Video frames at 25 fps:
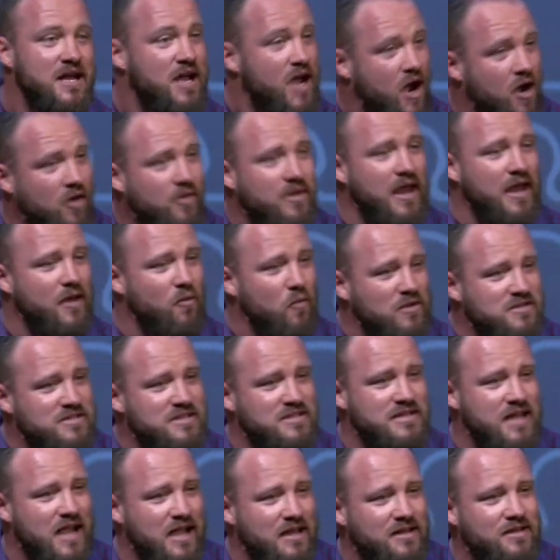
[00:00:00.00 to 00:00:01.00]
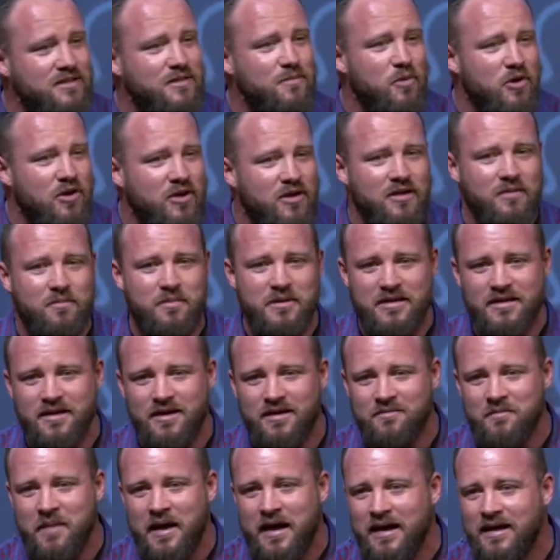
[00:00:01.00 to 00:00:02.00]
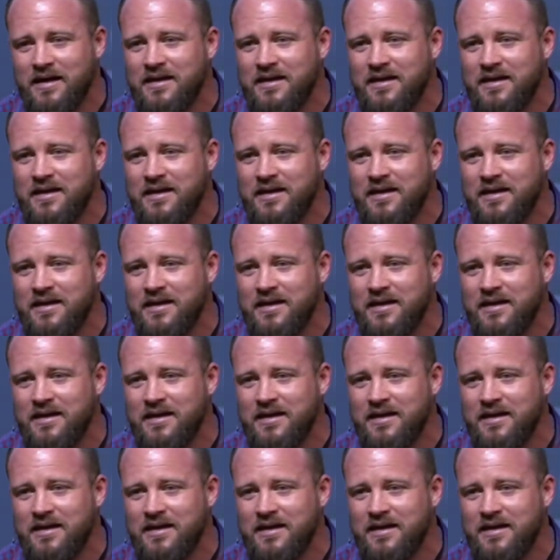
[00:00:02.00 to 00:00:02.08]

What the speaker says: "Okay, what's the title of the book going to be, young man?"